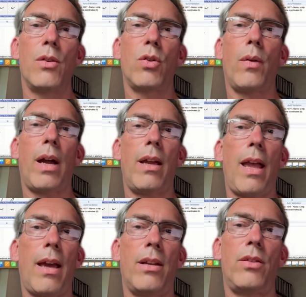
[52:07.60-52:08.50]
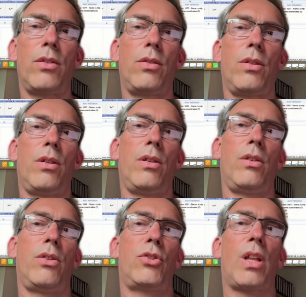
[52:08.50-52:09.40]
So I added
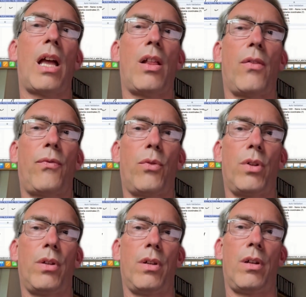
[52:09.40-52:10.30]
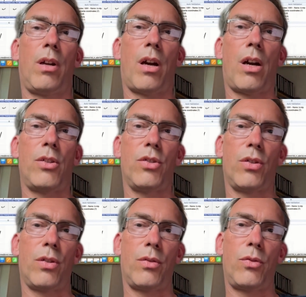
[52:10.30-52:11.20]
the style for the
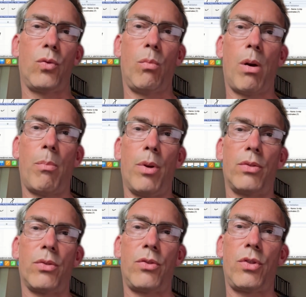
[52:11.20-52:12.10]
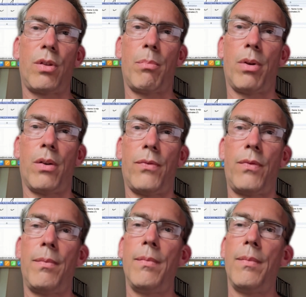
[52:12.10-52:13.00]
larger toolbar buttons above,
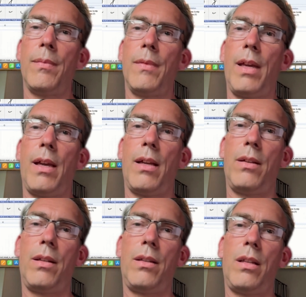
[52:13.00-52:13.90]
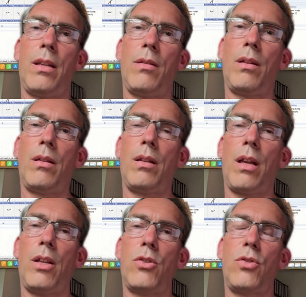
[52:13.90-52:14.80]
and
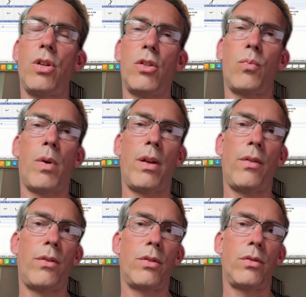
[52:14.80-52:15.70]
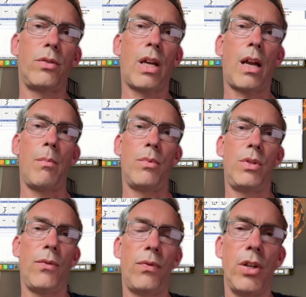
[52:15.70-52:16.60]
it's just one
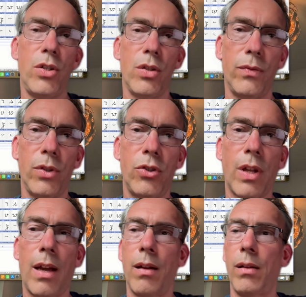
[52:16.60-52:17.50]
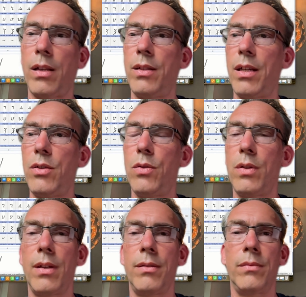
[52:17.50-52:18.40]
time definition of the style, and then you
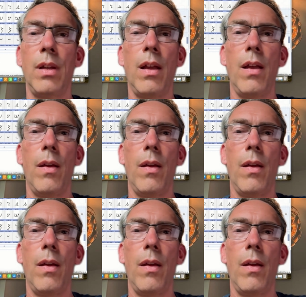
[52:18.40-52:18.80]
can